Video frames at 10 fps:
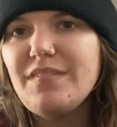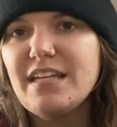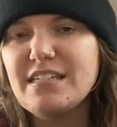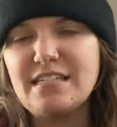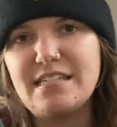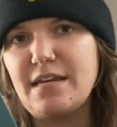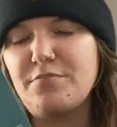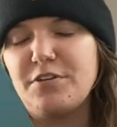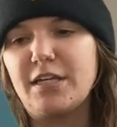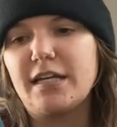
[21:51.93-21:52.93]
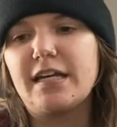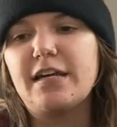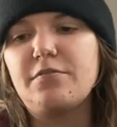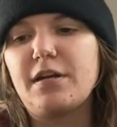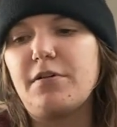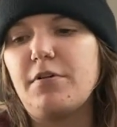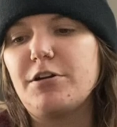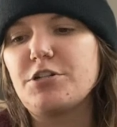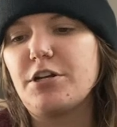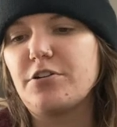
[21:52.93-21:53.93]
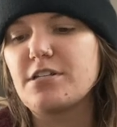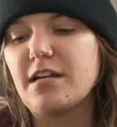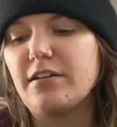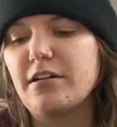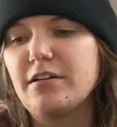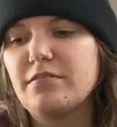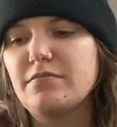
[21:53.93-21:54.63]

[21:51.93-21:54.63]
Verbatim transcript: It's the same feeling I get when I watch Interstellar.